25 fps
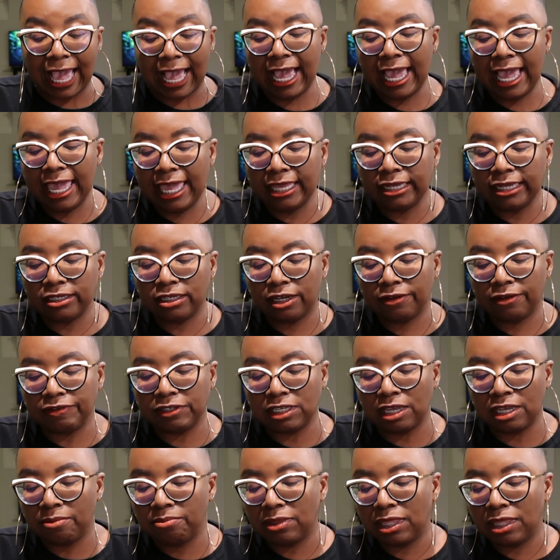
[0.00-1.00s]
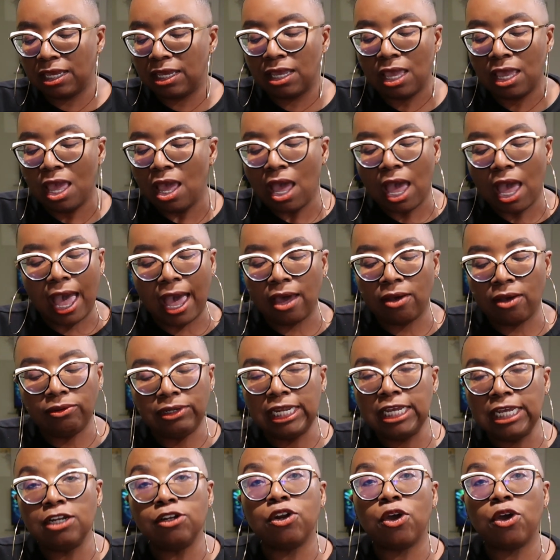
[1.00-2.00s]
a hint of something. I don't
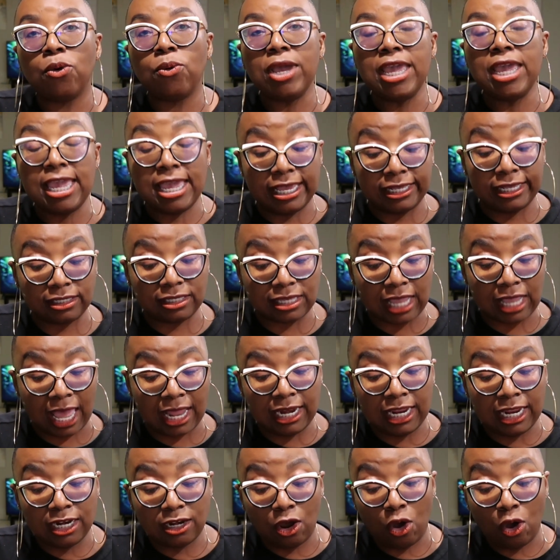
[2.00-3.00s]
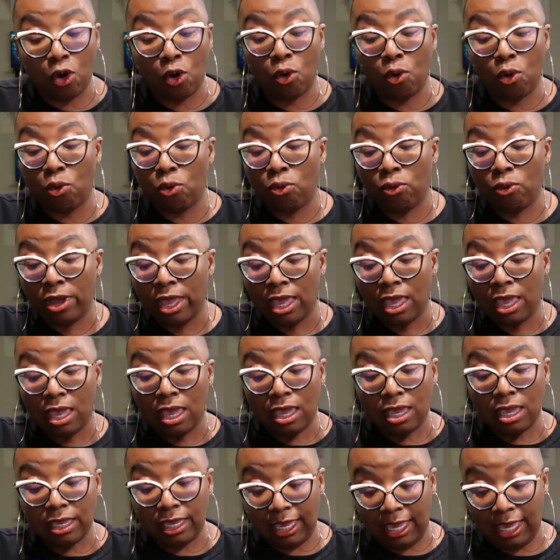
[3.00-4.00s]
need no hints. I need the whole
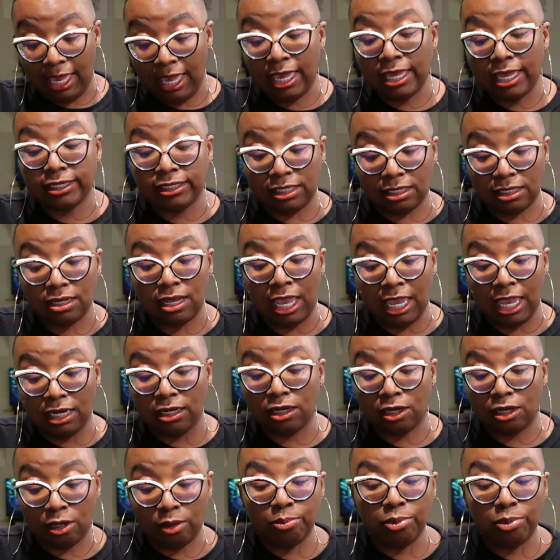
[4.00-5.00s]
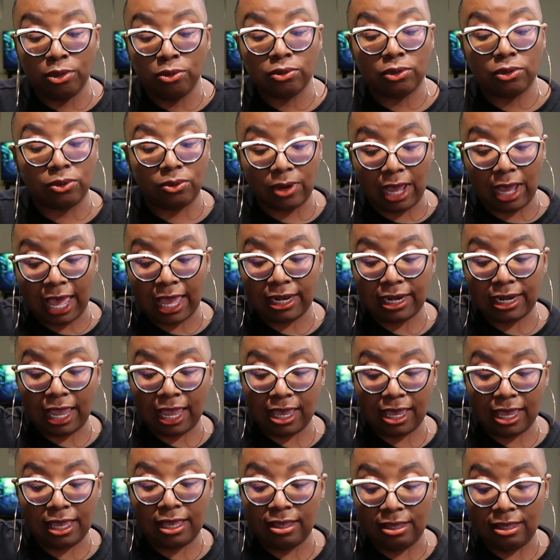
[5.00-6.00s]
kit and caboodle.
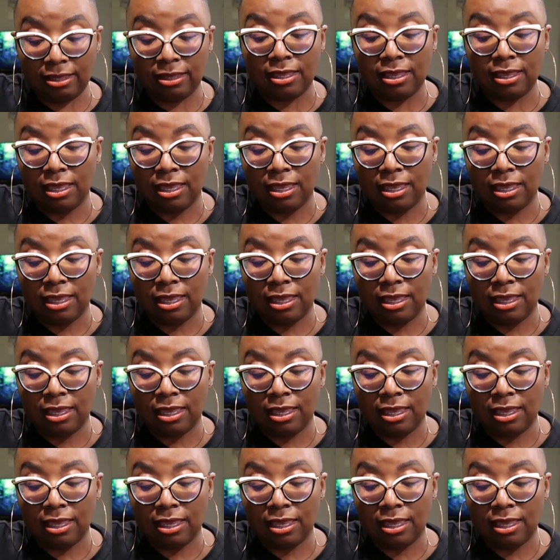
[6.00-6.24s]
I